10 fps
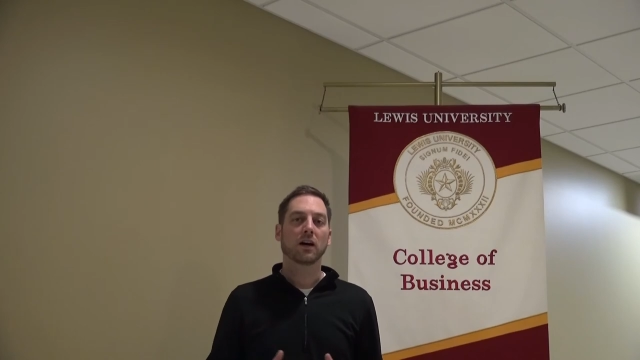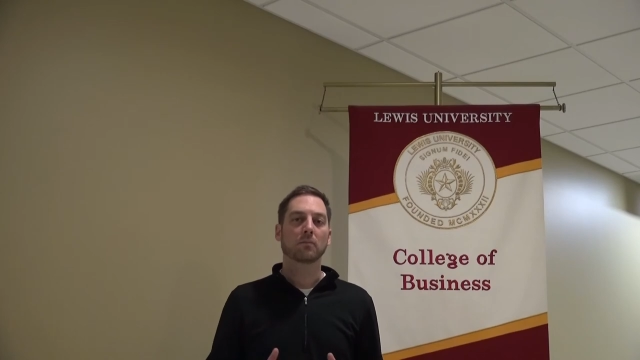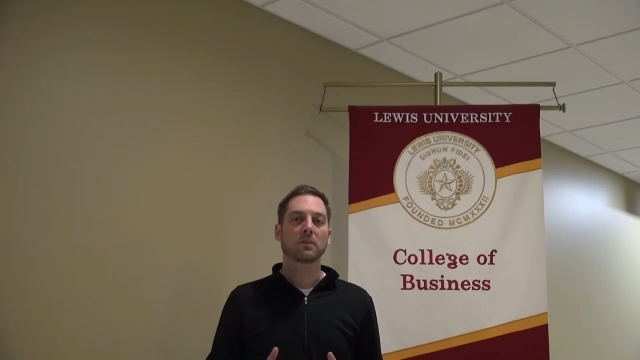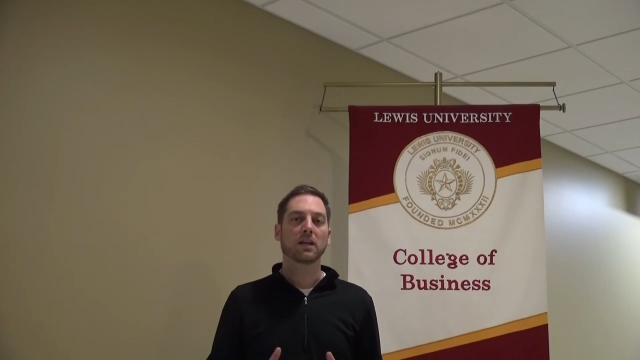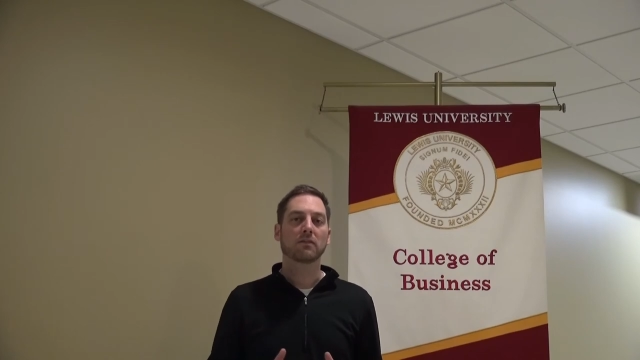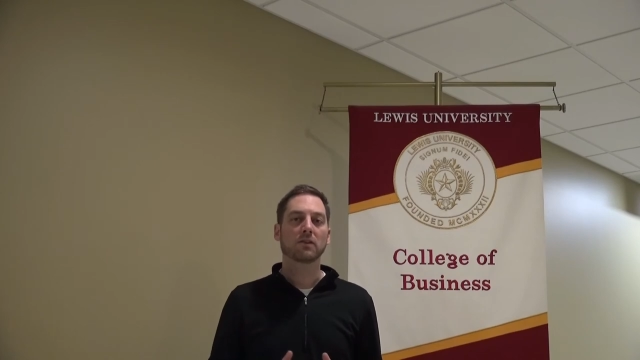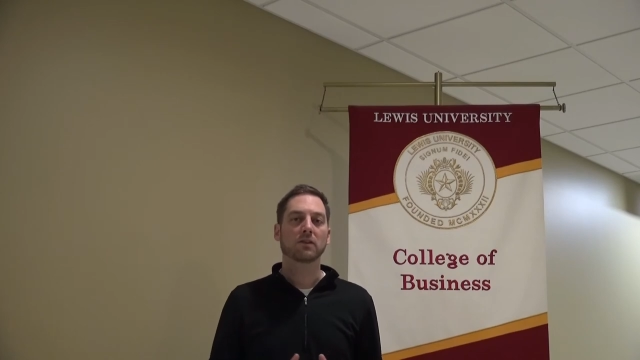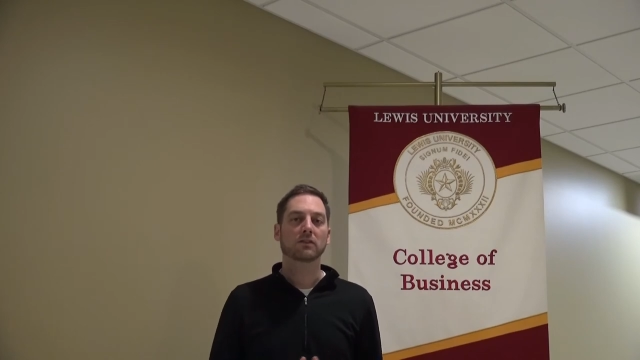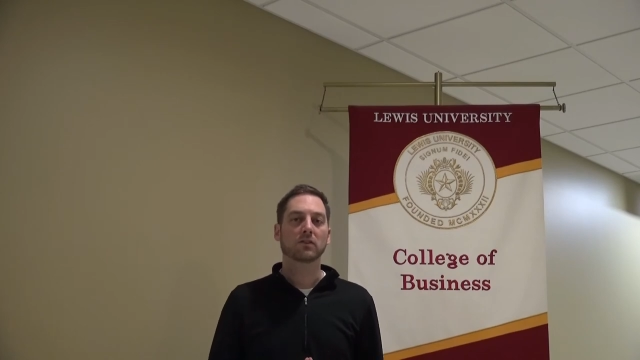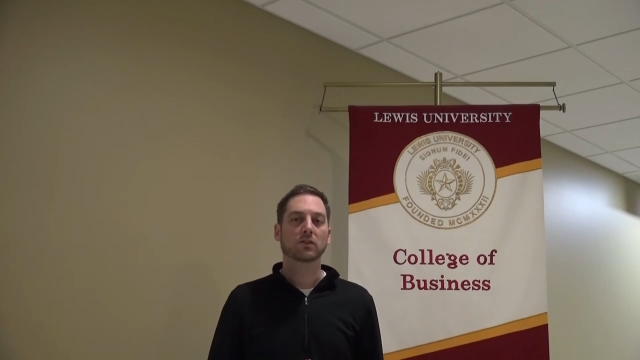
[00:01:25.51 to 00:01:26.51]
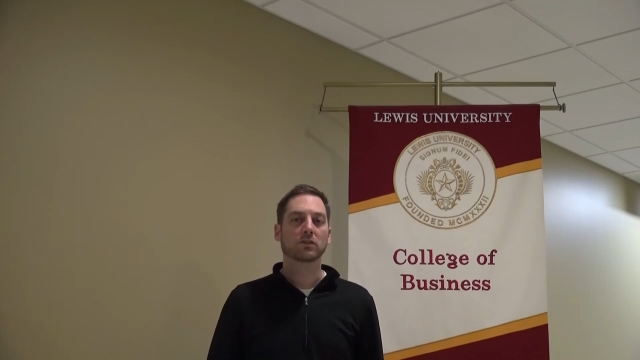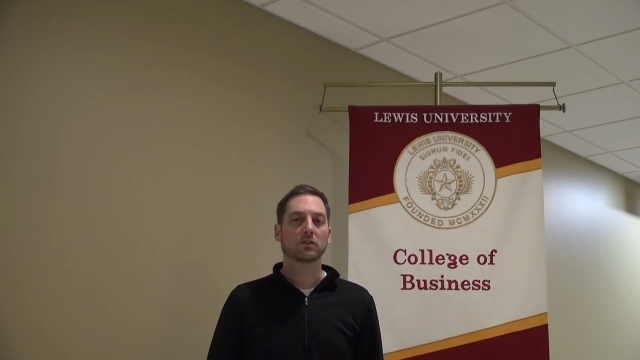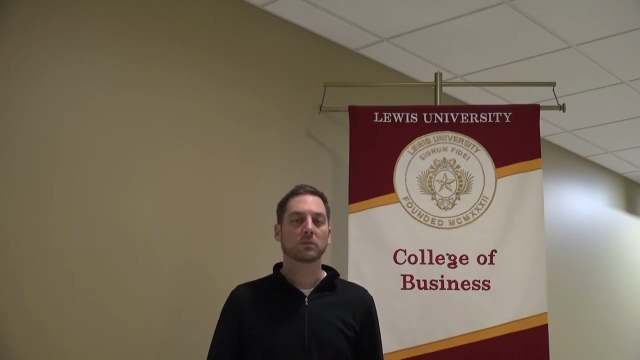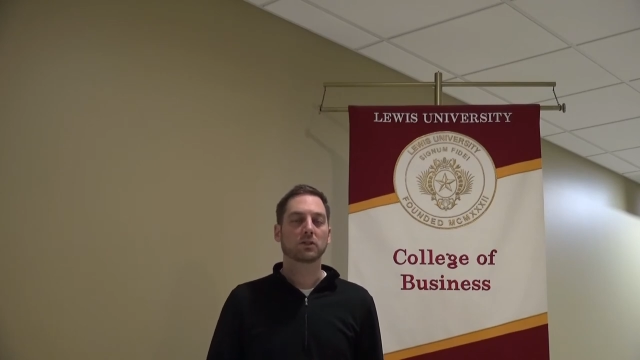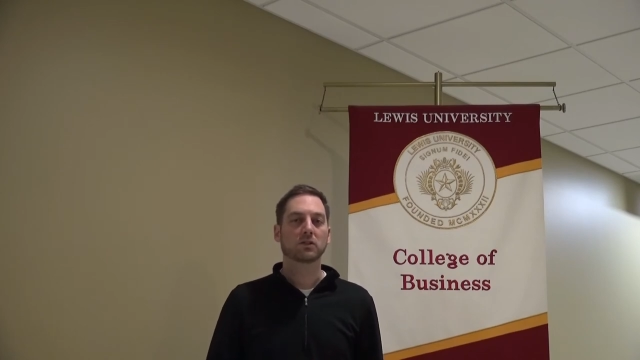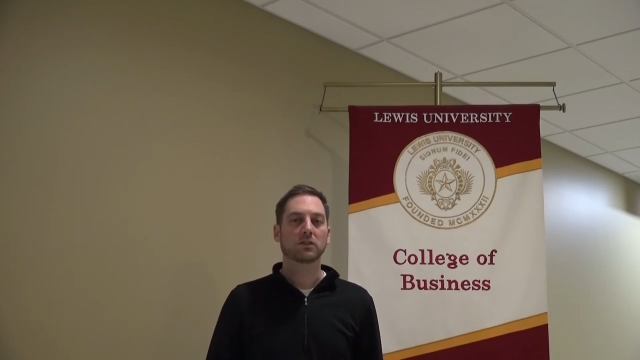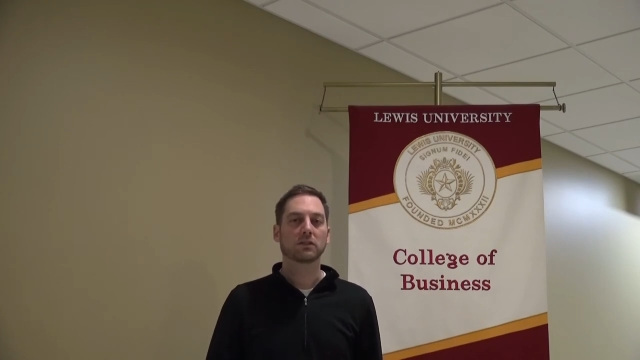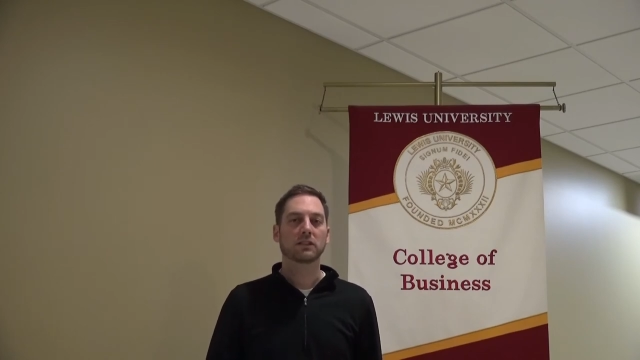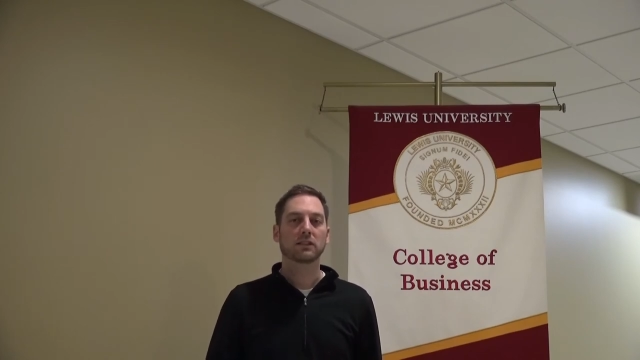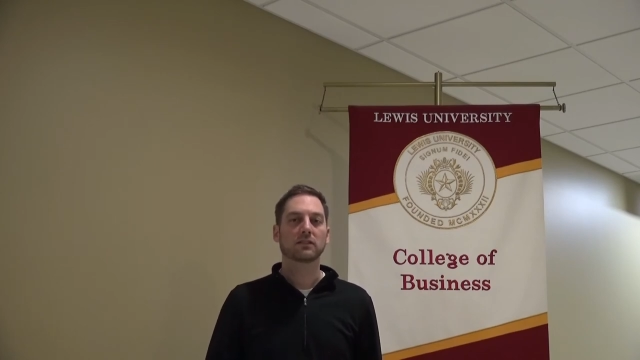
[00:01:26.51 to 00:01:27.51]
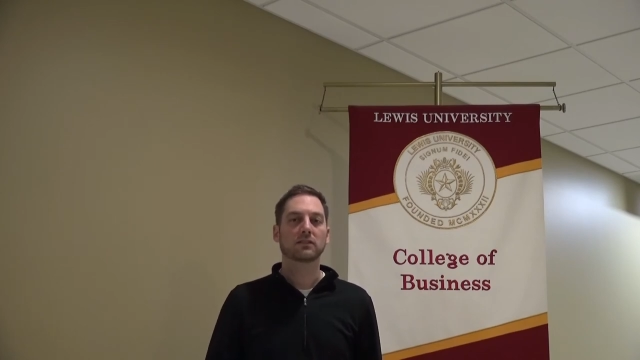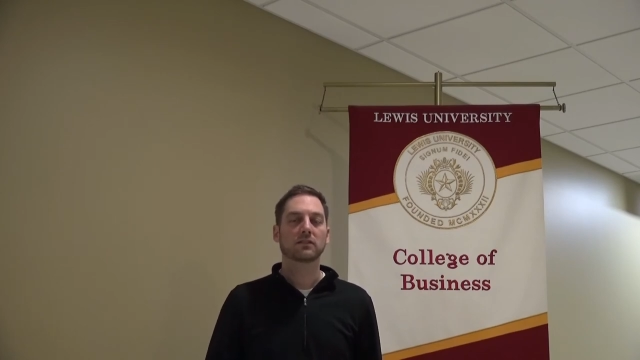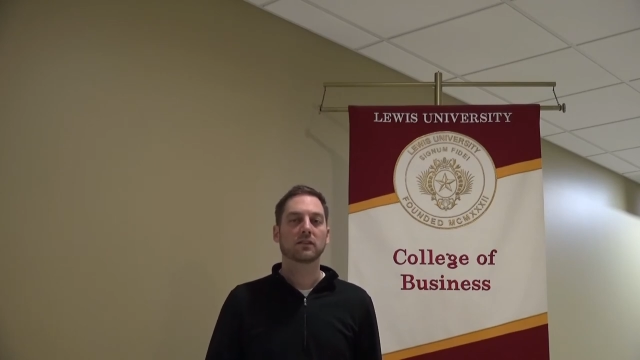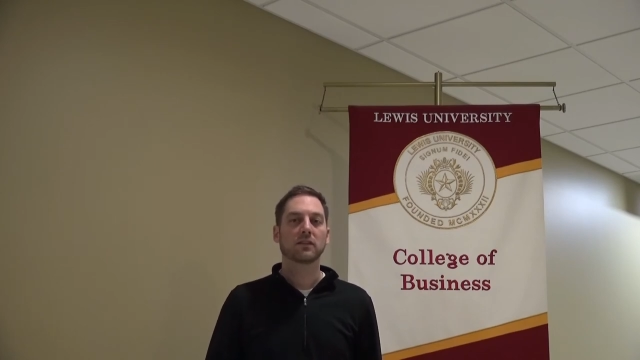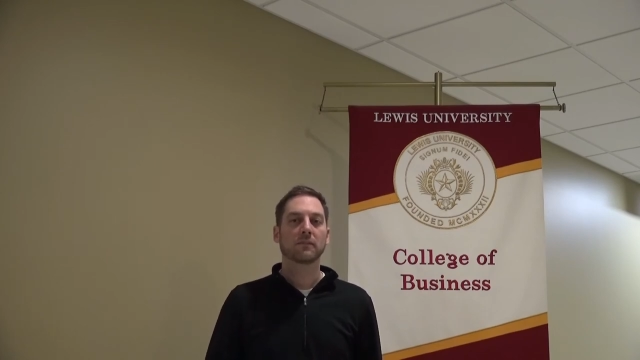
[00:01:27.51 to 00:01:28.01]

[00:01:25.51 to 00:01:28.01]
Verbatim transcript: uh, behavior and social emotional needs.